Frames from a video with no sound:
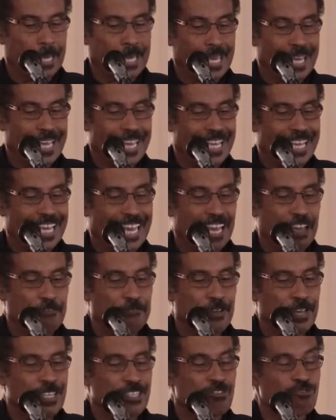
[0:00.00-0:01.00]
he gave
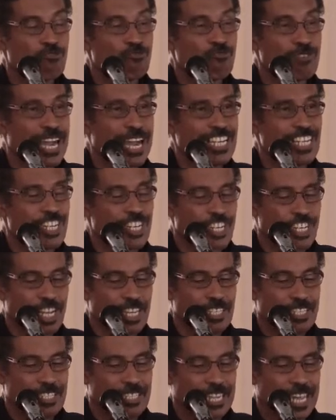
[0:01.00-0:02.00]
his
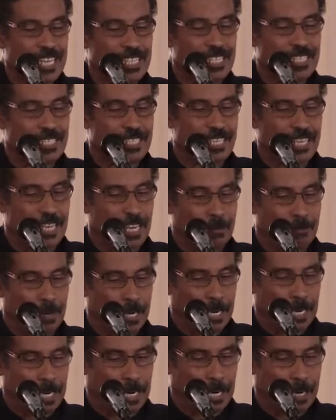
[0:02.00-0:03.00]
righteousness to
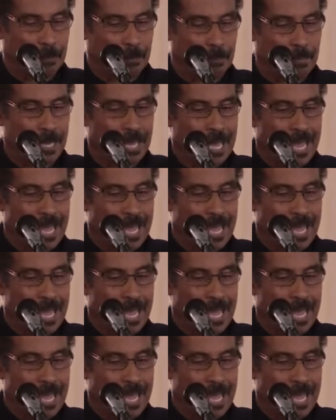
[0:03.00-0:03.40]
Abraham,